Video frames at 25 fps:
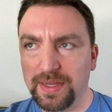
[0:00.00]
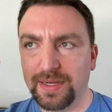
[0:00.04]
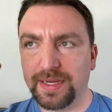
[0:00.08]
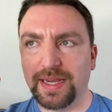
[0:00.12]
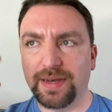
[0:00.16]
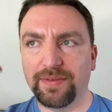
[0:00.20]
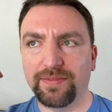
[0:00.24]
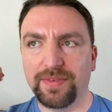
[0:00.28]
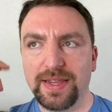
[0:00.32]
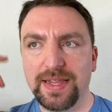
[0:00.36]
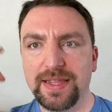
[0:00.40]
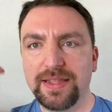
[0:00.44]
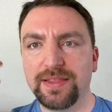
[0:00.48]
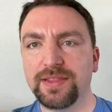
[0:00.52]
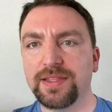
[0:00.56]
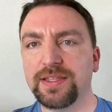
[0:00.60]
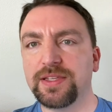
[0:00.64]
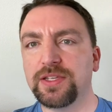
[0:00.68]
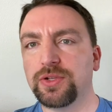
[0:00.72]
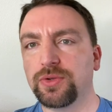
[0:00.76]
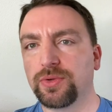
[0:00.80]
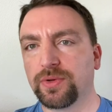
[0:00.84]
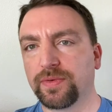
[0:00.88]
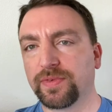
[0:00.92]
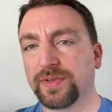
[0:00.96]
kind of in the
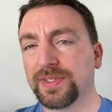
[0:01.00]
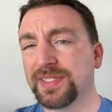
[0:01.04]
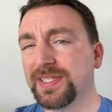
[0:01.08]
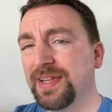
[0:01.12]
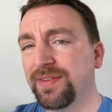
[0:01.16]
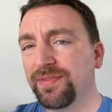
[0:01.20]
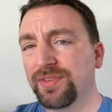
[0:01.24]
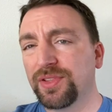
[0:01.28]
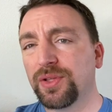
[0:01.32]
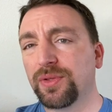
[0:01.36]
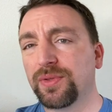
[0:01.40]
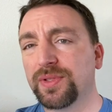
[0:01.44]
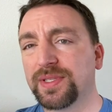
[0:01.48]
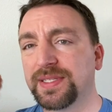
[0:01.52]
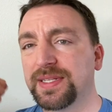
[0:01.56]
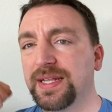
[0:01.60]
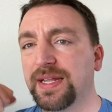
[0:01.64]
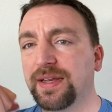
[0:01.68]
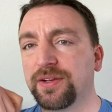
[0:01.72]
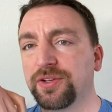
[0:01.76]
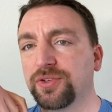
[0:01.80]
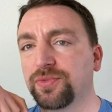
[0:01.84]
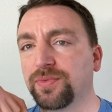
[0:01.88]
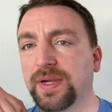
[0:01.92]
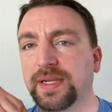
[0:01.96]
universe, even though it's not
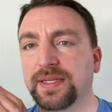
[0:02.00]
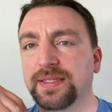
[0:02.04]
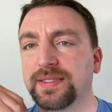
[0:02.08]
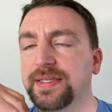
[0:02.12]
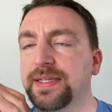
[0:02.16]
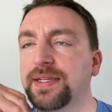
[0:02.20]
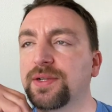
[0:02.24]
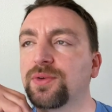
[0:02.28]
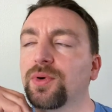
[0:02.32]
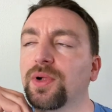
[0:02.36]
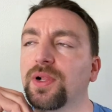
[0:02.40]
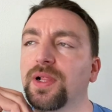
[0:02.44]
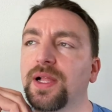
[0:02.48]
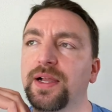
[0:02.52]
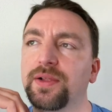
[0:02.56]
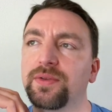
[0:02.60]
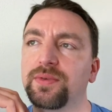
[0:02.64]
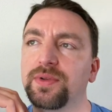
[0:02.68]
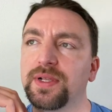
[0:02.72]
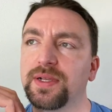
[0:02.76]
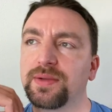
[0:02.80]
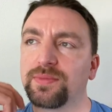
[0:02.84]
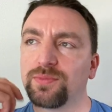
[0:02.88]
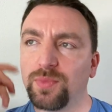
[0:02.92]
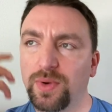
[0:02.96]
a direct sequel. I,
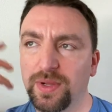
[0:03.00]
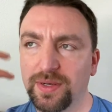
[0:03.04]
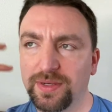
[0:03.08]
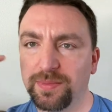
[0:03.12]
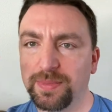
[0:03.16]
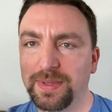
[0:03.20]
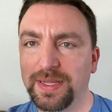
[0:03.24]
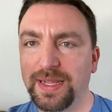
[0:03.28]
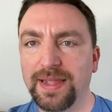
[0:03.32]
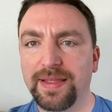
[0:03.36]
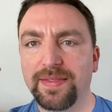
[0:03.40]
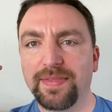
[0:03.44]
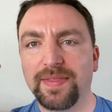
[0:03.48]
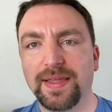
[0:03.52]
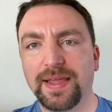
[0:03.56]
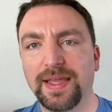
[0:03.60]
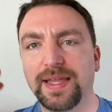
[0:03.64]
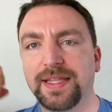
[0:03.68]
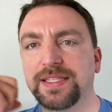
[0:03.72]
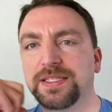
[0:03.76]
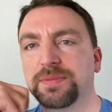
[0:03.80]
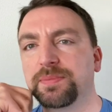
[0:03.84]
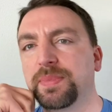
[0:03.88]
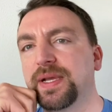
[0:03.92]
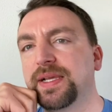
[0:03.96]
I want to be in the
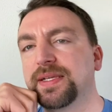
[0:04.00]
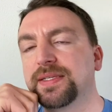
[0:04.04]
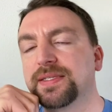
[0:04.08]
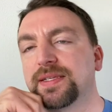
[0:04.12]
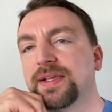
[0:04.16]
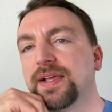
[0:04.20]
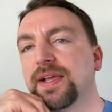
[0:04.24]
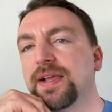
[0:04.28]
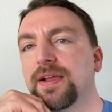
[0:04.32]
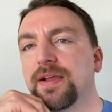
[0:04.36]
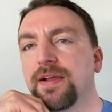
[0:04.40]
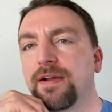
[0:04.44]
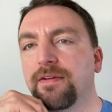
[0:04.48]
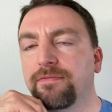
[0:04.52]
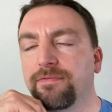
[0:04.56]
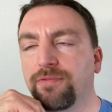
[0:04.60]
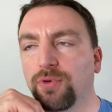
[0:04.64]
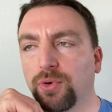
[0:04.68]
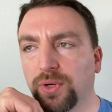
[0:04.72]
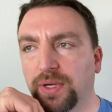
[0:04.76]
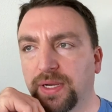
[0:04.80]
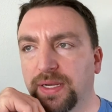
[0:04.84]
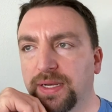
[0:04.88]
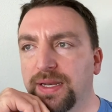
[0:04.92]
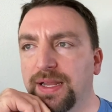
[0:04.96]
headspace
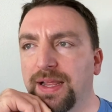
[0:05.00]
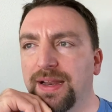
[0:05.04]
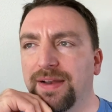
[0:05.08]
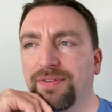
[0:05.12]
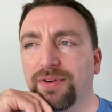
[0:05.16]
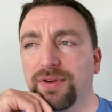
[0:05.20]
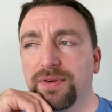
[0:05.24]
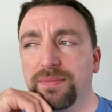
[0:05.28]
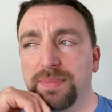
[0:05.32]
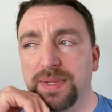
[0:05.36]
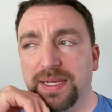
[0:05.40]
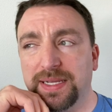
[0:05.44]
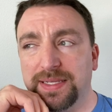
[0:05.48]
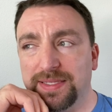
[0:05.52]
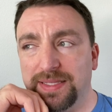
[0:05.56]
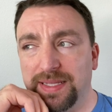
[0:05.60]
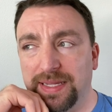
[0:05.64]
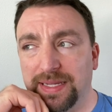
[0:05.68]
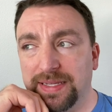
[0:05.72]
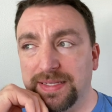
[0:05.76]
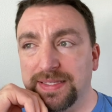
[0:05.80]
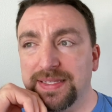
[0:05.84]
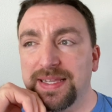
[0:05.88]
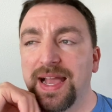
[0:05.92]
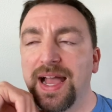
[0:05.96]
for it. And I've heard mixed
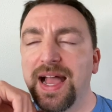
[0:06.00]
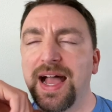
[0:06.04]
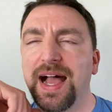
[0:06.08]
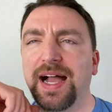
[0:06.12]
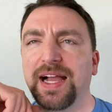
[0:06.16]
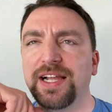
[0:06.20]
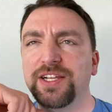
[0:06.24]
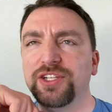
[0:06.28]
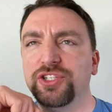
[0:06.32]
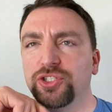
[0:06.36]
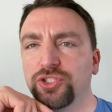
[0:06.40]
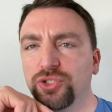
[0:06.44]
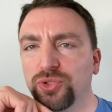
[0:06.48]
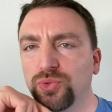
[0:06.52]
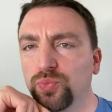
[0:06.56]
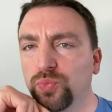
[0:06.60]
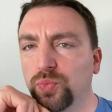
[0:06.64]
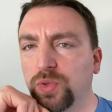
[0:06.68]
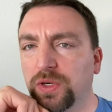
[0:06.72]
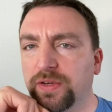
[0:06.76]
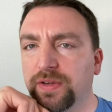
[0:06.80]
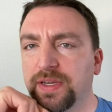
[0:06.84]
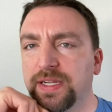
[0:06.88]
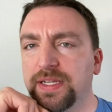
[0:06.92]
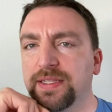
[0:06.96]
things. I do
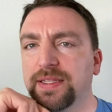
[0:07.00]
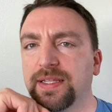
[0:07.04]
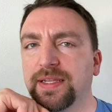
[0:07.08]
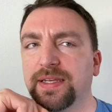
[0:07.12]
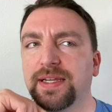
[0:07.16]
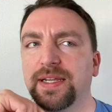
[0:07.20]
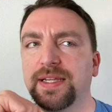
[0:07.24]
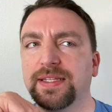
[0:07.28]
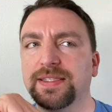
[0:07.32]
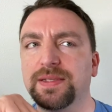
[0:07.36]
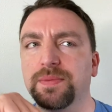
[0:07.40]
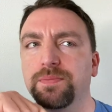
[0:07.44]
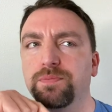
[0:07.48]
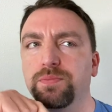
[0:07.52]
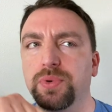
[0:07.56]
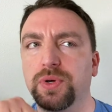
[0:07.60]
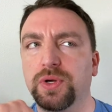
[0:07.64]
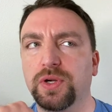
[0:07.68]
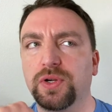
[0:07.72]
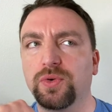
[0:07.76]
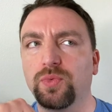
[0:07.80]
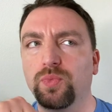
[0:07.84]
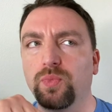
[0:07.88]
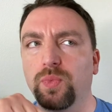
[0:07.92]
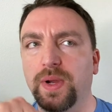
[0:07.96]
worry that it's a
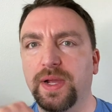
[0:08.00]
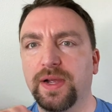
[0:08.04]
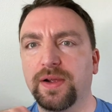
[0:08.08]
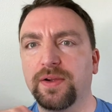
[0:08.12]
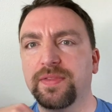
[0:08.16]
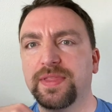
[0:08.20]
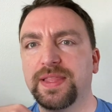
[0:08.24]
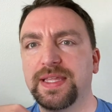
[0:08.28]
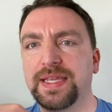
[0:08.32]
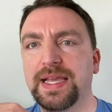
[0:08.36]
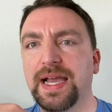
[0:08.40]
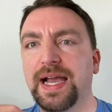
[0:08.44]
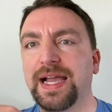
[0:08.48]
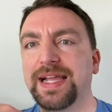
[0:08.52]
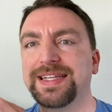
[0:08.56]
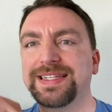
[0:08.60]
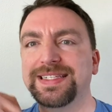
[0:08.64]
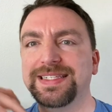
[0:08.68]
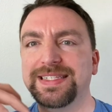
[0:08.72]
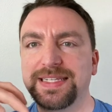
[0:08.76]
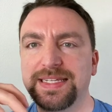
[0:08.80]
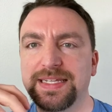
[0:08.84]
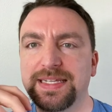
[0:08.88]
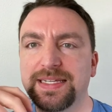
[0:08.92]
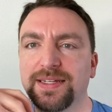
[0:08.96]
book where the
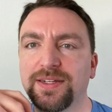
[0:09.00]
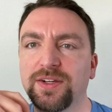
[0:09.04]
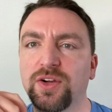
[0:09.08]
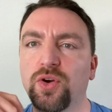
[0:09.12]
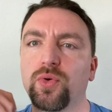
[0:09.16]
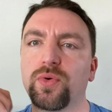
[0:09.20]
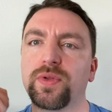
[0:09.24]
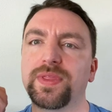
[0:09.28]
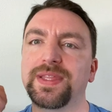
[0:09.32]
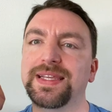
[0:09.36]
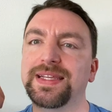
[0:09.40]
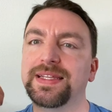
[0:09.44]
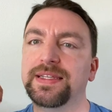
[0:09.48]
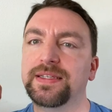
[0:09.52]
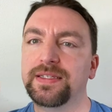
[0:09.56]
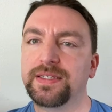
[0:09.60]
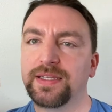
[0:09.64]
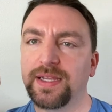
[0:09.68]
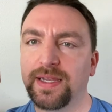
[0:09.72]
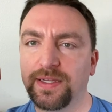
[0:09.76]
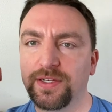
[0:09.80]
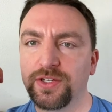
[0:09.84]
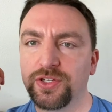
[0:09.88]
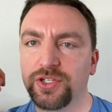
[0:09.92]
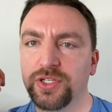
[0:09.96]
idea or the
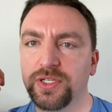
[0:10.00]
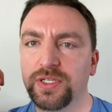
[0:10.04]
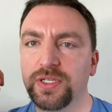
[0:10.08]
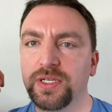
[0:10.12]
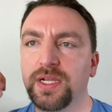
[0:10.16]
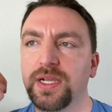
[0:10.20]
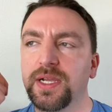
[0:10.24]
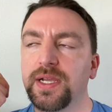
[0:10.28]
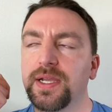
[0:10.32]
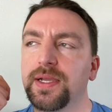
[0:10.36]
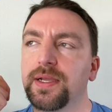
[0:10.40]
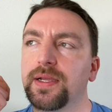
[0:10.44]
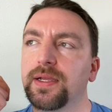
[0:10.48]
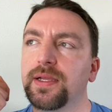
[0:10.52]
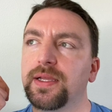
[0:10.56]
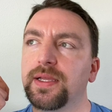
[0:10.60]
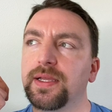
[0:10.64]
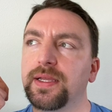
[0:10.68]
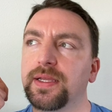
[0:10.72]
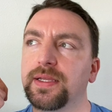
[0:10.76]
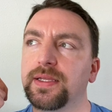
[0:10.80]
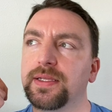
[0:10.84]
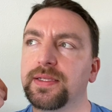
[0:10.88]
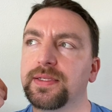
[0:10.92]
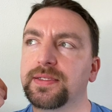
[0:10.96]
intention
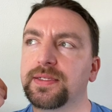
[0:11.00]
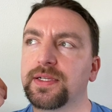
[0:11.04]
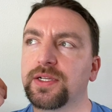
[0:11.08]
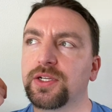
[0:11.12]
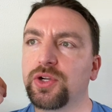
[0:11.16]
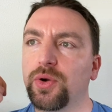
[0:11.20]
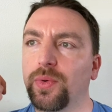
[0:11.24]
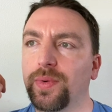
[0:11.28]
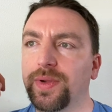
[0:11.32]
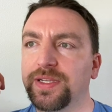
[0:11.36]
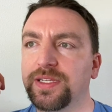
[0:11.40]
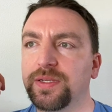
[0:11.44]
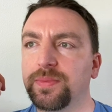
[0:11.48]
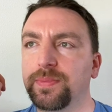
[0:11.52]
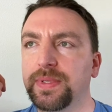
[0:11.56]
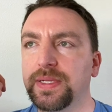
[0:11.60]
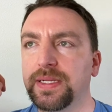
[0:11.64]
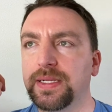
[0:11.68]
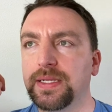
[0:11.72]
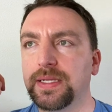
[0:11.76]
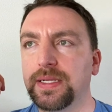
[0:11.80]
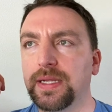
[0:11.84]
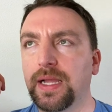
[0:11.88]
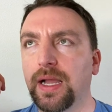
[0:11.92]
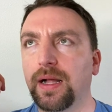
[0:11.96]
is going to
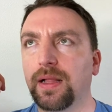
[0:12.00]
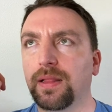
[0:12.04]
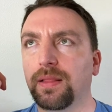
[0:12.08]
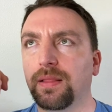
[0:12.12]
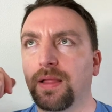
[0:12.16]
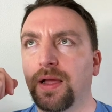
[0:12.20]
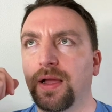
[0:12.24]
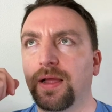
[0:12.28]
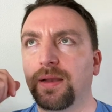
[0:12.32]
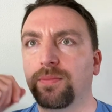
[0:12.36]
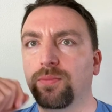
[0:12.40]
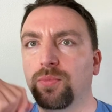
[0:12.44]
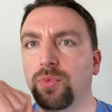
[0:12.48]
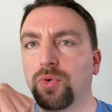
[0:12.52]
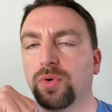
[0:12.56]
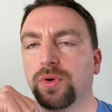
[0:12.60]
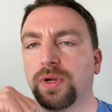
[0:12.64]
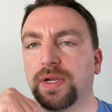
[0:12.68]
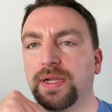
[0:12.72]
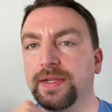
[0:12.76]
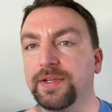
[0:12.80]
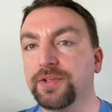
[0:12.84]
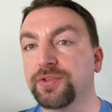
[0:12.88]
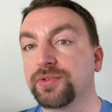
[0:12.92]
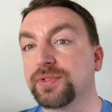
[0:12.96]
be a lot
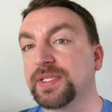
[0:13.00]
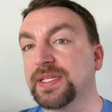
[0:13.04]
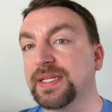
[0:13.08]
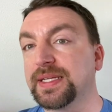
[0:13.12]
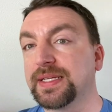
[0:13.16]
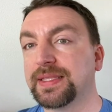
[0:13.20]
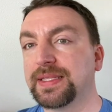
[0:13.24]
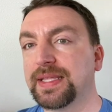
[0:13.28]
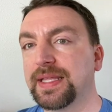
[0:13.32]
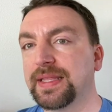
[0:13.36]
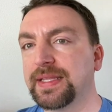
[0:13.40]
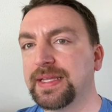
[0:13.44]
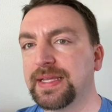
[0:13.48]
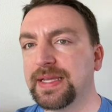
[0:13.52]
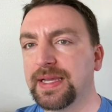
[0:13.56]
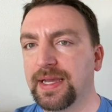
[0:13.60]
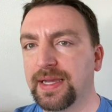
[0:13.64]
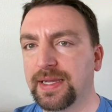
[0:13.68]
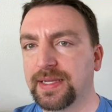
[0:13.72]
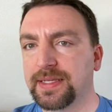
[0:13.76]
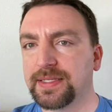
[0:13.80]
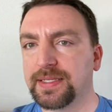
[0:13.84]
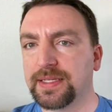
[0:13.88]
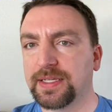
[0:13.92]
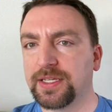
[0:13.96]
more interesting than the
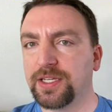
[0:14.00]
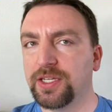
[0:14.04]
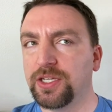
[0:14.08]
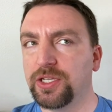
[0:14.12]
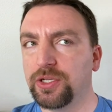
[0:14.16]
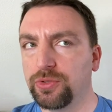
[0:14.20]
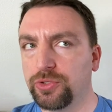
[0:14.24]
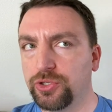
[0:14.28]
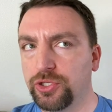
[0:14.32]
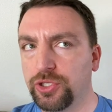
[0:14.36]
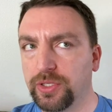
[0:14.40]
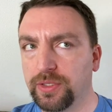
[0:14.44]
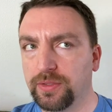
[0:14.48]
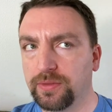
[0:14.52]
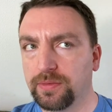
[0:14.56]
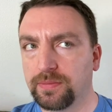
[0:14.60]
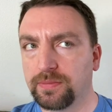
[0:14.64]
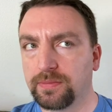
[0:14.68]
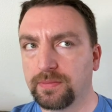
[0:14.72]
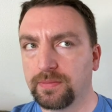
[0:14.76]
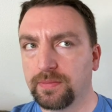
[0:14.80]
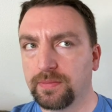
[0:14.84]
execution